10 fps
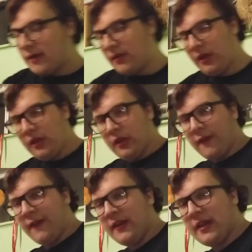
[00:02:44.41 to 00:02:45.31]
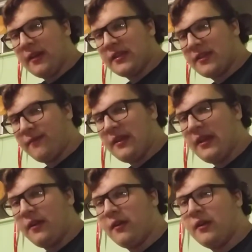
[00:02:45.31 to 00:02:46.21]
have a fingernail that's over
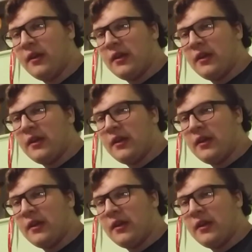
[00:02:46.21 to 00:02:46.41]
here